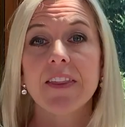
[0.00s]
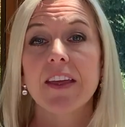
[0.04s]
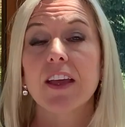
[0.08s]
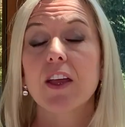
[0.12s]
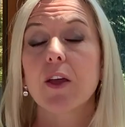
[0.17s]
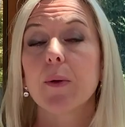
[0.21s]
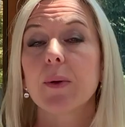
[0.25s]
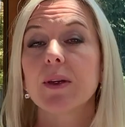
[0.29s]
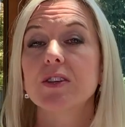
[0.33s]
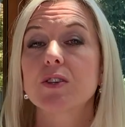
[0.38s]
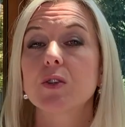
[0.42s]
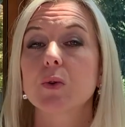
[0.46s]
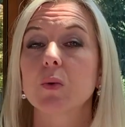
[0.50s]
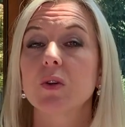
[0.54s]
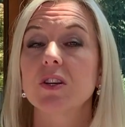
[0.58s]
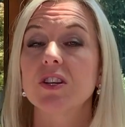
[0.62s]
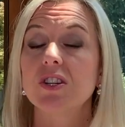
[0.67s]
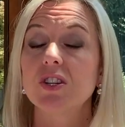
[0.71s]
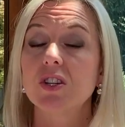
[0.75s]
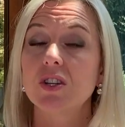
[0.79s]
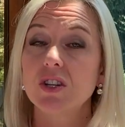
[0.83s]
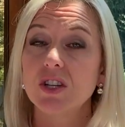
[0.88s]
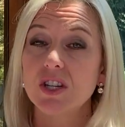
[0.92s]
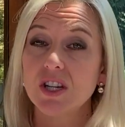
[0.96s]
They go into a
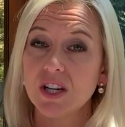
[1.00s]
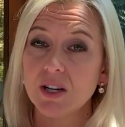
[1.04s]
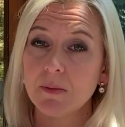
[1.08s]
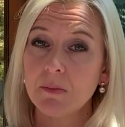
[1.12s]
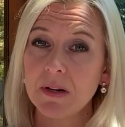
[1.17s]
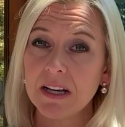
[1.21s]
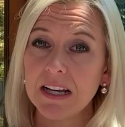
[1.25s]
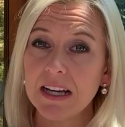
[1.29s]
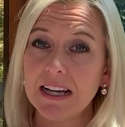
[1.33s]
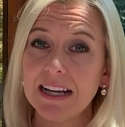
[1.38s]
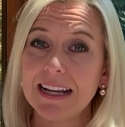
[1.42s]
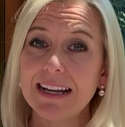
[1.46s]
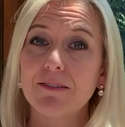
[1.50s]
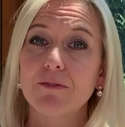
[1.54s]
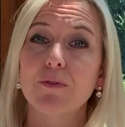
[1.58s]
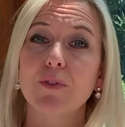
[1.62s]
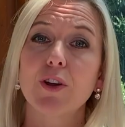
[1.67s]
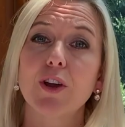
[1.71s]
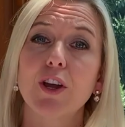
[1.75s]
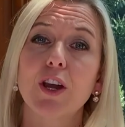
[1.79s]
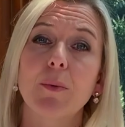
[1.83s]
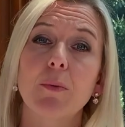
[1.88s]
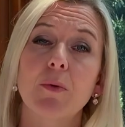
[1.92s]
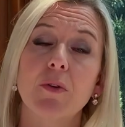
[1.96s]
dimly lit
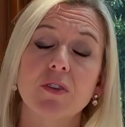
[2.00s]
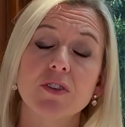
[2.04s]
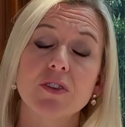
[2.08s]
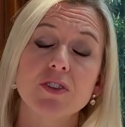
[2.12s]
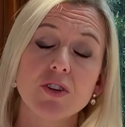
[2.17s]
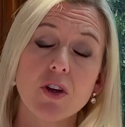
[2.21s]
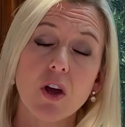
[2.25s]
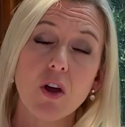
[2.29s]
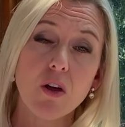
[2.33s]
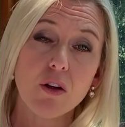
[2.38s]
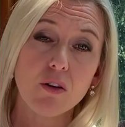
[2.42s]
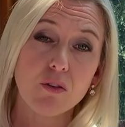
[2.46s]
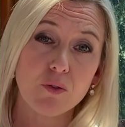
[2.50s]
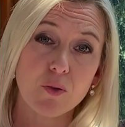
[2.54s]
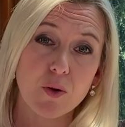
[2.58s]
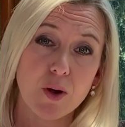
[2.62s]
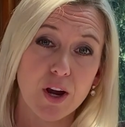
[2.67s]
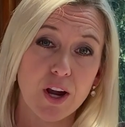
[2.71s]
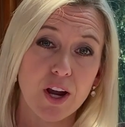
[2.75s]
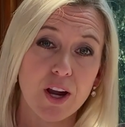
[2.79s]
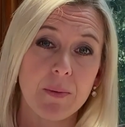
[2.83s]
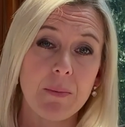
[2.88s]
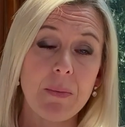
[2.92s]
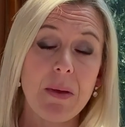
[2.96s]
room or a dark
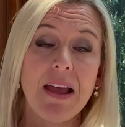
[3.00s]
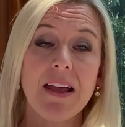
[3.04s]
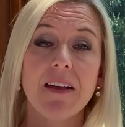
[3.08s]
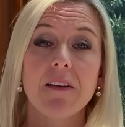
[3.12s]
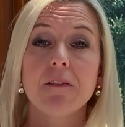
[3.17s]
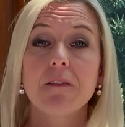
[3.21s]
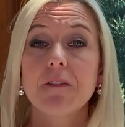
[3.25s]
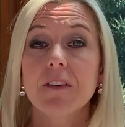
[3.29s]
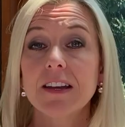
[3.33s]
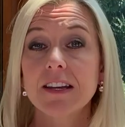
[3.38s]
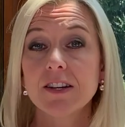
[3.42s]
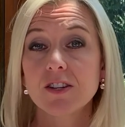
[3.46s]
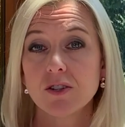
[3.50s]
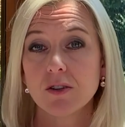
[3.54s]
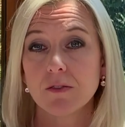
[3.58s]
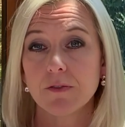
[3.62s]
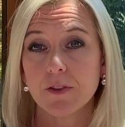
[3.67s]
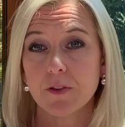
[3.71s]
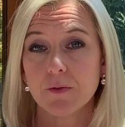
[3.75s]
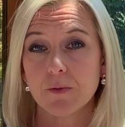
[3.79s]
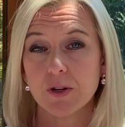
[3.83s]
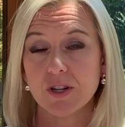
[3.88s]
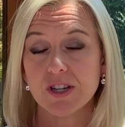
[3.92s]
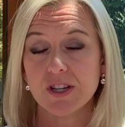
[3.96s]
room, finish
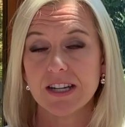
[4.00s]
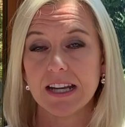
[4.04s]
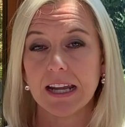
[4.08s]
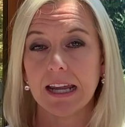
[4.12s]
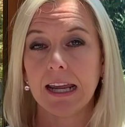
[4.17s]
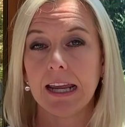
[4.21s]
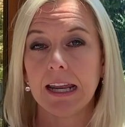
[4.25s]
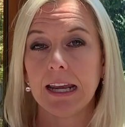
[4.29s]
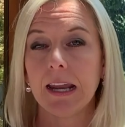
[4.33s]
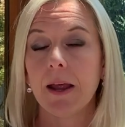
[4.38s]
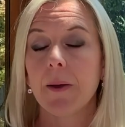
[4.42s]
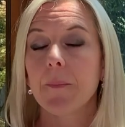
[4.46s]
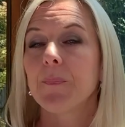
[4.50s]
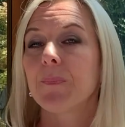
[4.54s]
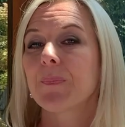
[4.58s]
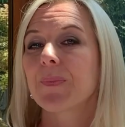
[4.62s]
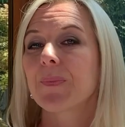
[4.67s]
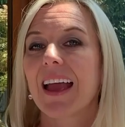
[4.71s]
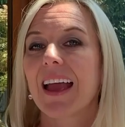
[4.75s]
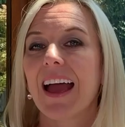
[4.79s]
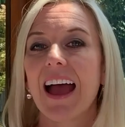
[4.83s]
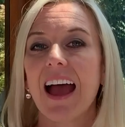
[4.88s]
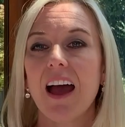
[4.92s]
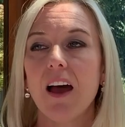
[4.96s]
off the routine,
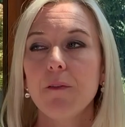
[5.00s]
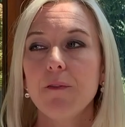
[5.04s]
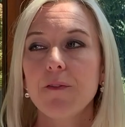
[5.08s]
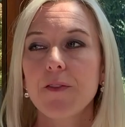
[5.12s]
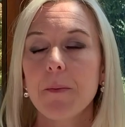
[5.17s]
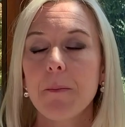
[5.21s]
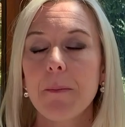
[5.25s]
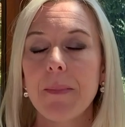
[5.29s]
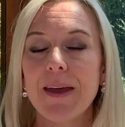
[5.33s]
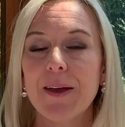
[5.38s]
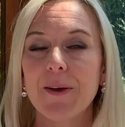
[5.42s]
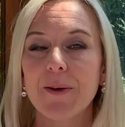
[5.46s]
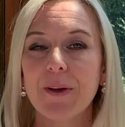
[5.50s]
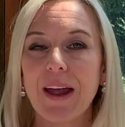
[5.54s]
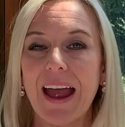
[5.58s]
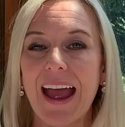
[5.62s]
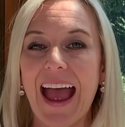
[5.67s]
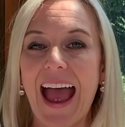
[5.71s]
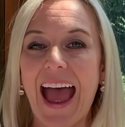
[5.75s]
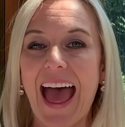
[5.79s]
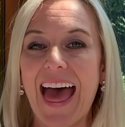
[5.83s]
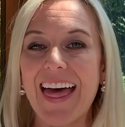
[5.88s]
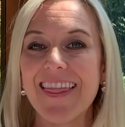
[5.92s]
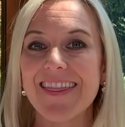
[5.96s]
have the milk,
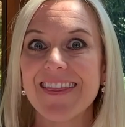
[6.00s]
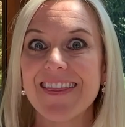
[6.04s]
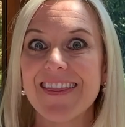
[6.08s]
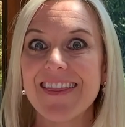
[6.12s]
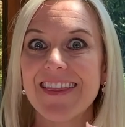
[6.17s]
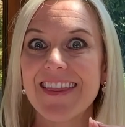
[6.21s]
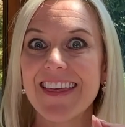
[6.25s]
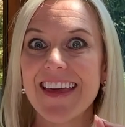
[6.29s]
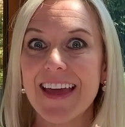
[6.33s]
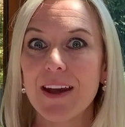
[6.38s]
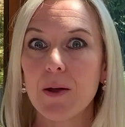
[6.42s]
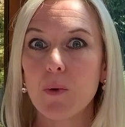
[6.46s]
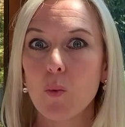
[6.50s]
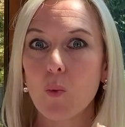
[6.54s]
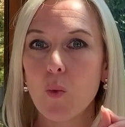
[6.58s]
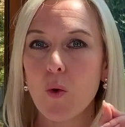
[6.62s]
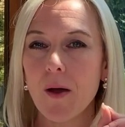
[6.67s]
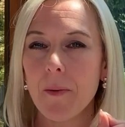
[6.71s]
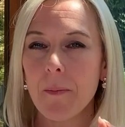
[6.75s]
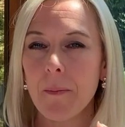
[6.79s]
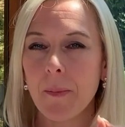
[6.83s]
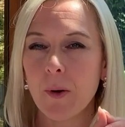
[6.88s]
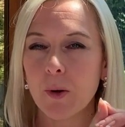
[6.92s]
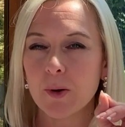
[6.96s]
and then
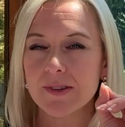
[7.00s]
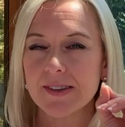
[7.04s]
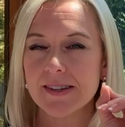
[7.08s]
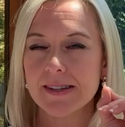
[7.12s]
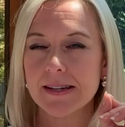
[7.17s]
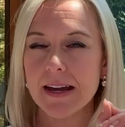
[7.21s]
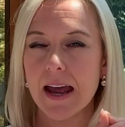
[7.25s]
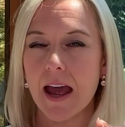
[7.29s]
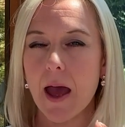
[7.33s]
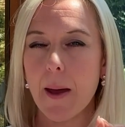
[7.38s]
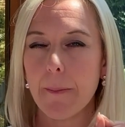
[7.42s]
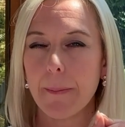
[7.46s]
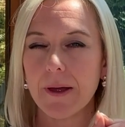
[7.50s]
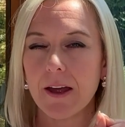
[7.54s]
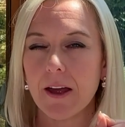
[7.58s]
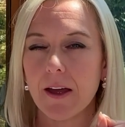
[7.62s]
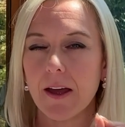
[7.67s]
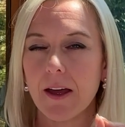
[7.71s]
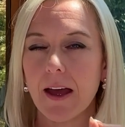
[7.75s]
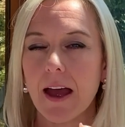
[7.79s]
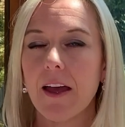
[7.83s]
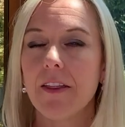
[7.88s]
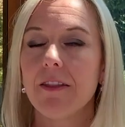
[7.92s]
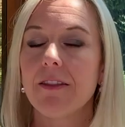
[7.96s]
one more step
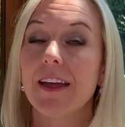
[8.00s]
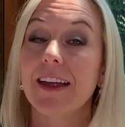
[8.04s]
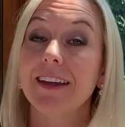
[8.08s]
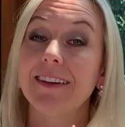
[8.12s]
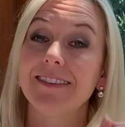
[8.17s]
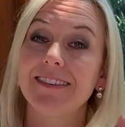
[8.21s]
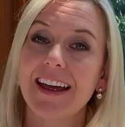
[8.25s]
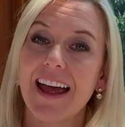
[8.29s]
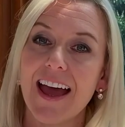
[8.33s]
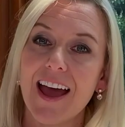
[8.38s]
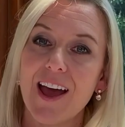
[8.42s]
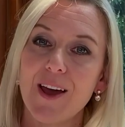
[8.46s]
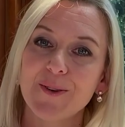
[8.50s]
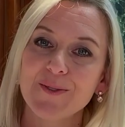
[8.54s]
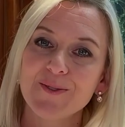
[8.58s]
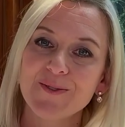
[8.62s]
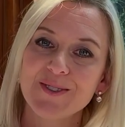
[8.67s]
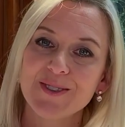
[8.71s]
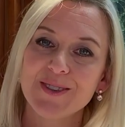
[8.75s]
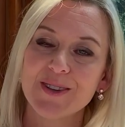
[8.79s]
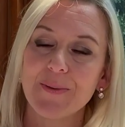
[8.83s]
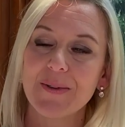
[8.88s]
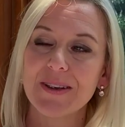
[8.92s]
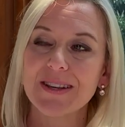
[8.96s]
and then
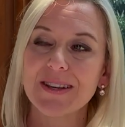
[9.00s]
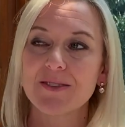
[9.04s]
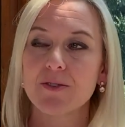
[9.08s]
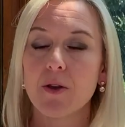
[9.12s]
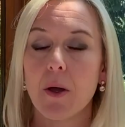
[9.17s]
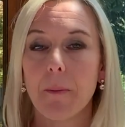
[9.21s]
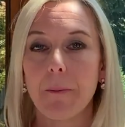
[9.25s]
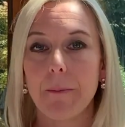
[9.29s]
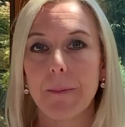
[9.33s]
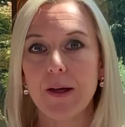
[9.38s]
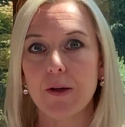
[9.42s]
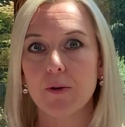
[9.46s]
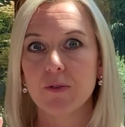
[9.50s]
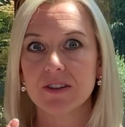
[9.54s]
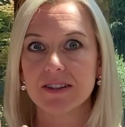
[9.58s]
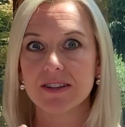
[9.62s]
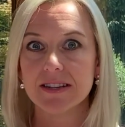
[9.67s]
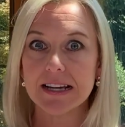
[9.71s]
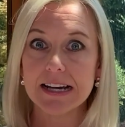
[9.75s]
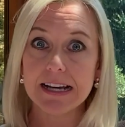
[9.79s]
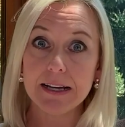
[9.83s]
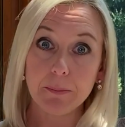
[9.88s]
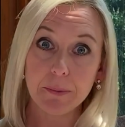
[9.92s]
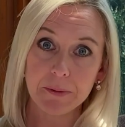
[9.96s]
down so it's not milk
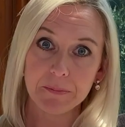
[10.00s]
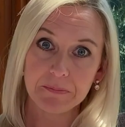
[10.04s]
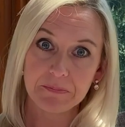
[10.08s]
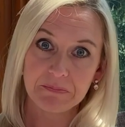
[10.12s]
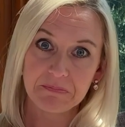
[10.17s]
sleep,